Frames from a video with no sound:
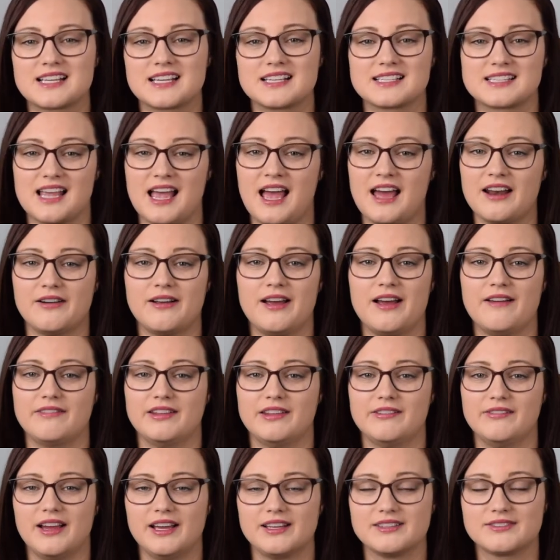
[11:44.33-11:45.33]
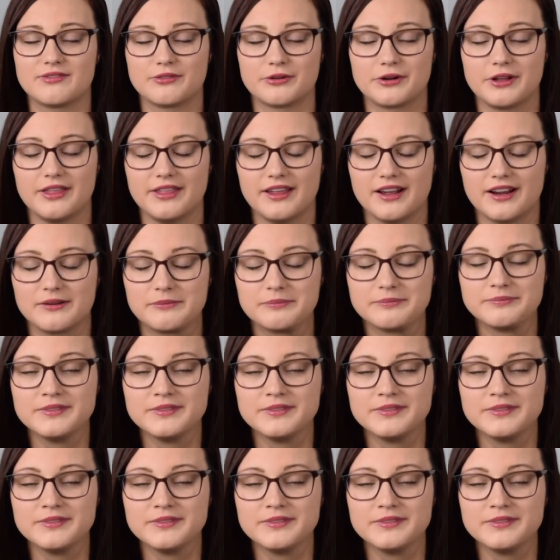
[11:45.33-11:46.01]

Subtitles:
because I don't have any advice for you there.